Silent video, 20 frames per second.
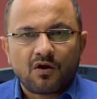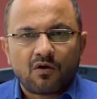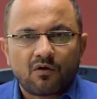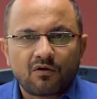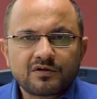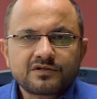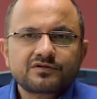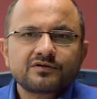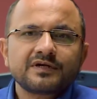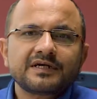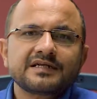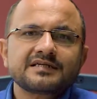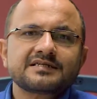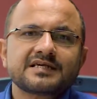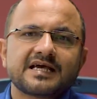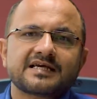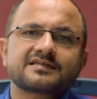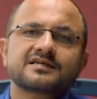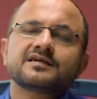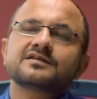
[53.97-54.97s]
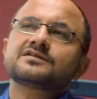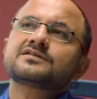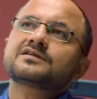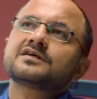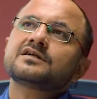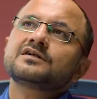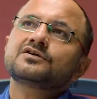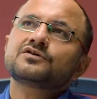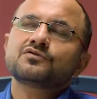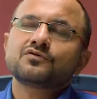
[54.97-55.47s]
Also, it is
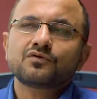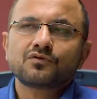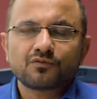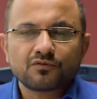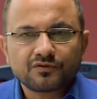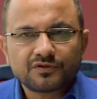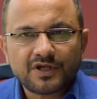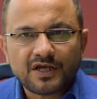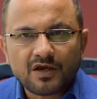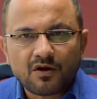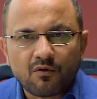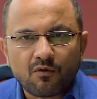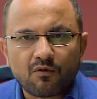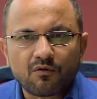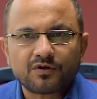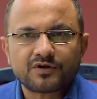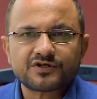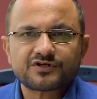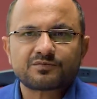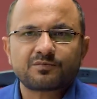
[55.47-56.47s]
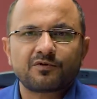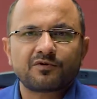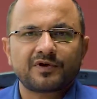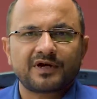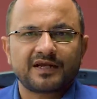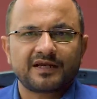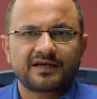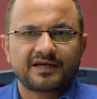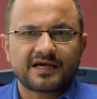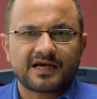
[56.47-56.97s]
essential to know the
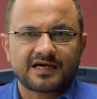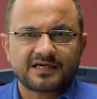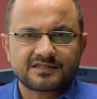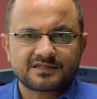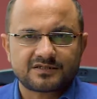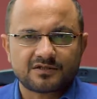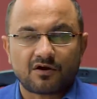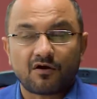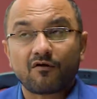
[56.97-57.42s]
hotspot areas